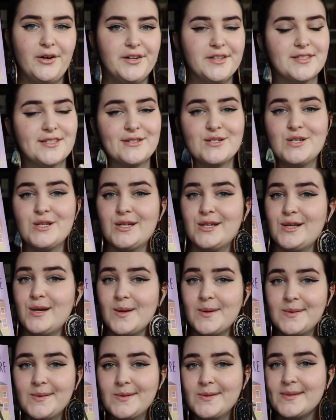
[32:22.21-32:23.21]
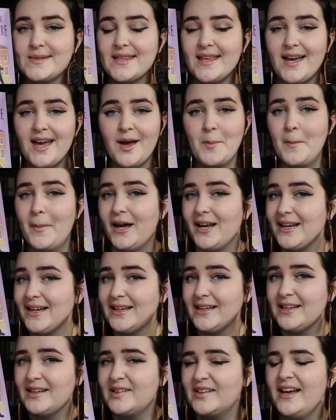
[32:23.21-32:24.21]
Also, she could use that
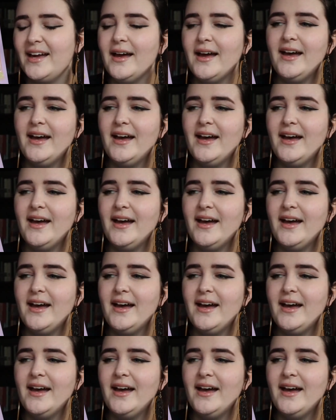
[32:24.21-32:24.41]
money.